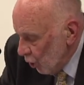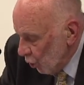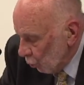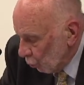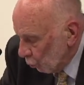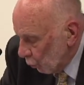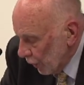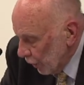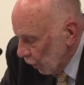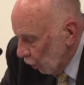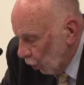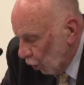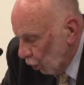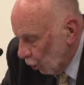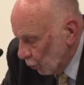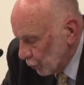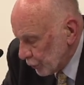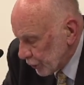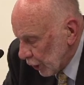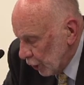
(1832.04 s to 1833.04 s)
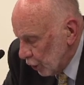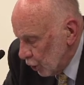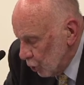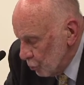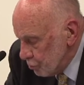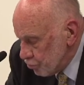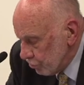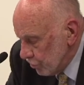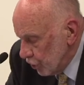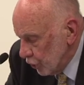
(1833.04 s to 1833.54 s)
we also
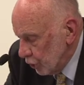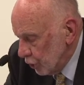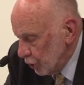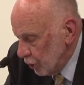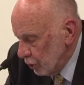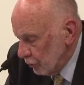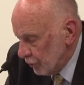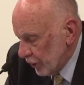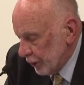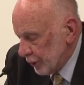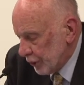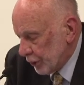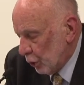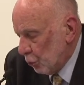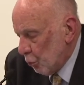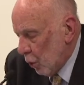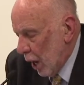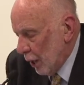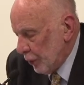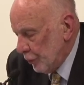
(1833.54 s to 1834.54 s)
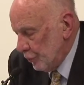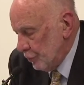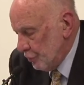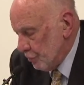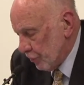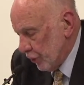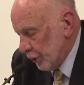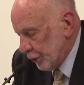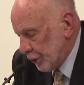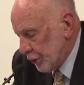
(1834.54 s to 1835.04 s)
prove it's a
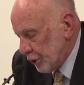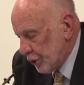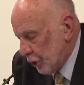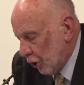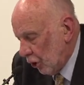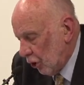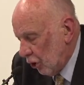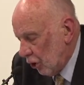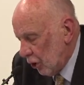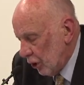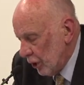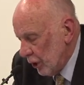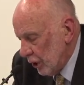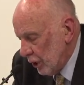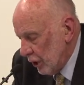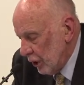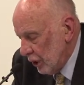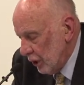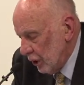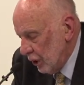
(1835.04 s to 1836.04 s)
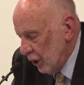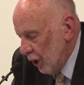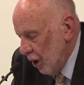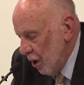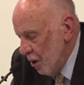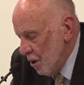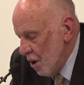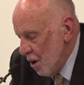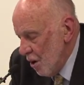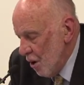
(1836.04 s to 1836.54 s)
wondrous toy
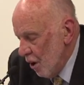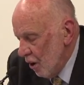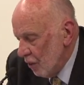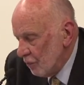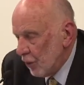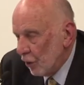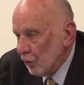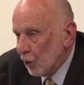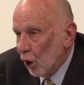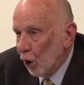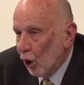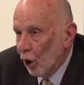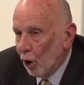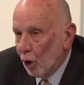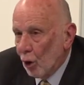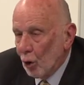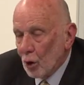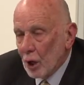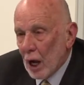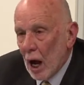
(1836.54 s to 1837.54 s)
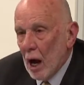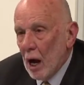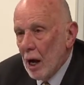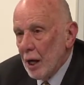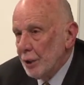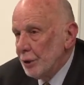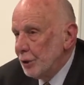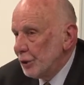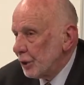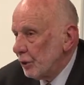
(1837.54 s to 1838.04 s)
for all
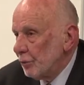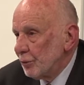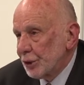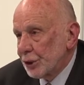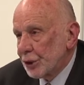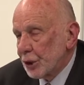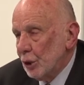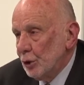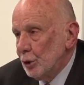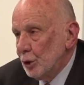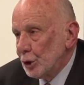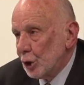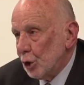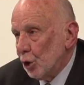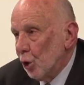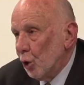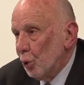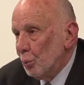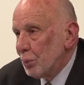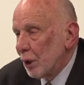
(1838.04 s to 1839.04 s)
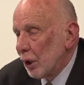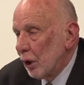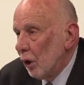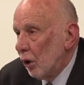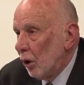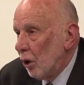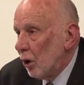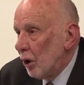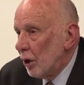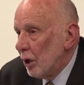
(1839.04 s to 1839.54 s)
kinds of social
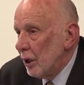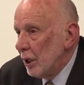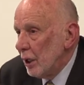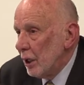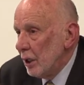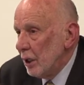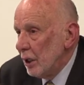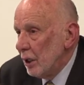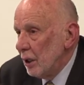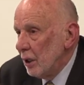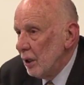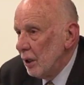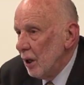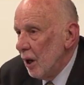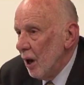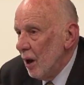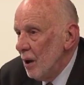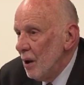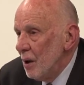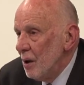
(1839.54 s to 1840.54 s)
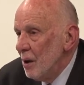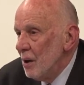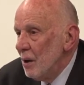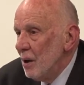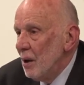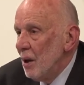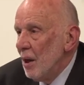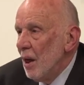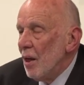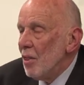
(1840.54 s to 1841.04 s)
ploy
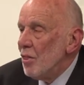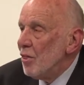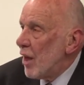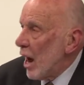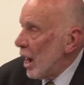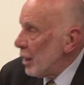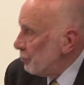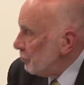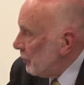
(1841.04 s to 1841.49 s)
that